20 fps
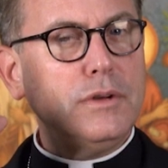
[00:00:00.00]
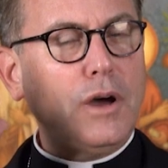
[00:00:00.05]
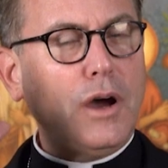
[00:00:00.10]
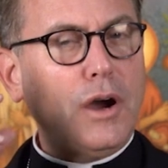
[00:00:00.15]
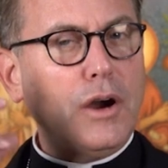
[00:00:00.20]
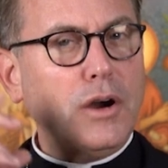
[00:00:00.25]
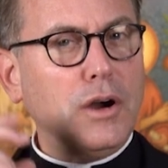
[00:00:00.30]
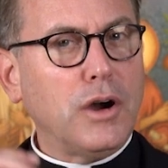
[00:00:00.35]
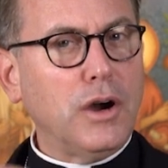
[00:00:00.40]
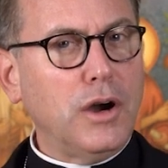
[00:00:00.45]

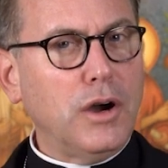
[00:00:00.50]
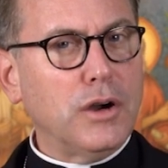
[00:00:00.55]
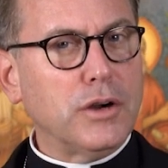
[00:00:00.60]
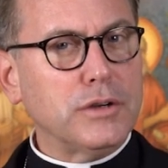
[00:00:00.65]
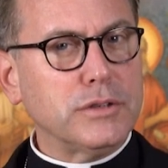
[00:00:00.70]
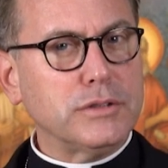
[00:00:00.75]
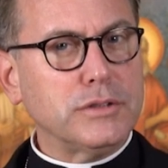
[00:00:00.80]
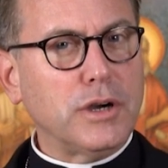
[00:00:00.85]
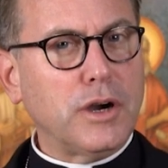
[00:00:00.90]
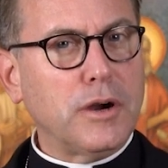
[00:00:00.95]
our
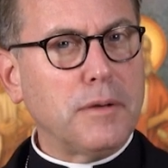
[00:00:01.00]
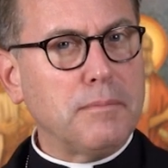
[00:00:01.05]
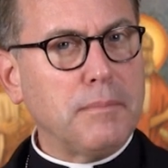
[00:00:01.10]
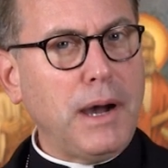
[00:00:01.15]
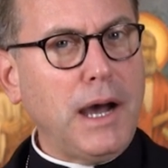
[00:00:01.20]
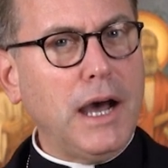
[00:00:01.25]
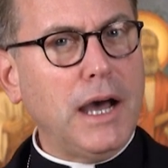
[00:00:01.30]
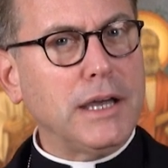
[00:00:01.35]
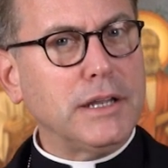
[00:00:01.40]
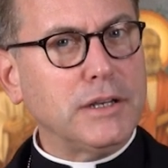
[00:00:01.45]
heart, our
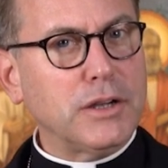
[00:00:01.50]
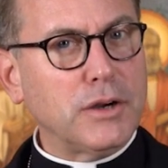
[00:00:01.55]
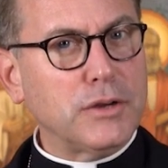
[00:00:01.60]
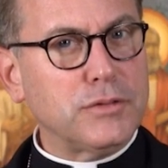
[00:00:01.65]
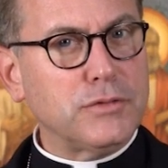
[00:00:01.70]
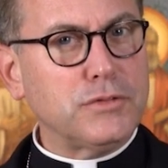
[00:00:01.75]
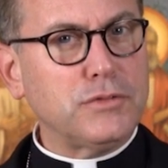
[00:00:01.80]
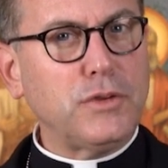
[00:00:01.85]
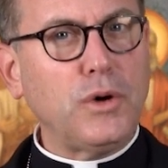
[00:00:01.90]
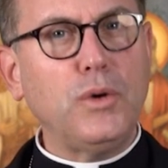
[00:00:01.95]
mind, our
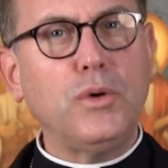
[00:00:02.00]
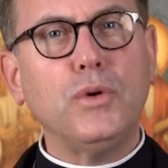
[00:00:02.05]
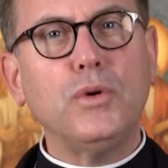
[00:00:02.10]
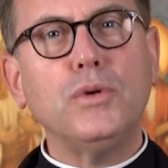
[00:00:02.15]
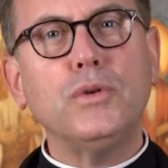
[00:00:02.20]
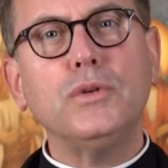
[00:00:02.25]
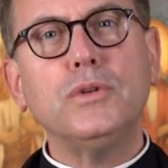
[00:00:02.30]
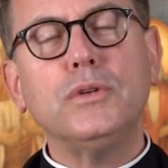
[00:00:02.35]
soul